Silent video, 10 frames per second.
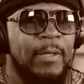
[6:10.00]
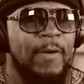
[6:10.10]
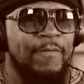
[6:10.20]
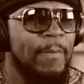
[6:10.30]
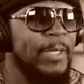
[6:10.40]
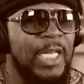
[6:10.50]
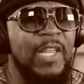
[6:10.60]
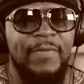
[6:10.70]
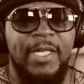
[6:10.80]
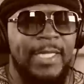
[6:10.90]
from
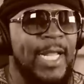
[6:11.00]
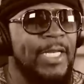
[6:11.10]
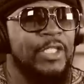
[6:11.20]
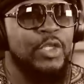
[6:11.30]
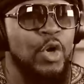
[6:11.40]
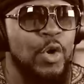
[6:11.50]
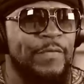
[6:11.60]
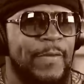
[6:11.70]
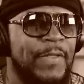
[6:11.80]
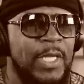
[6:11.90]
believing that they deserve
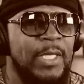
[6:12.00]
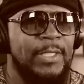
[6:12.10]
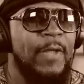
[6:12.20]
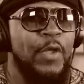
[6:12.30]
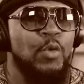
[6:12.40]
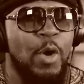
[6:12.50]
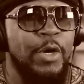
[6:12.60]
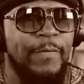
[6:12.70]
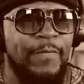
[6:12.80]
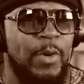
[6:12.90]
the things that they're working
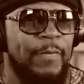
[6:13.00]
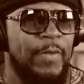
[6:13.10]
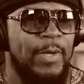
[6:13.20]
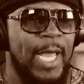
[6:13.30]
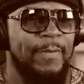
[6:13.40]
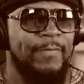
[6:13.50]
for in their life.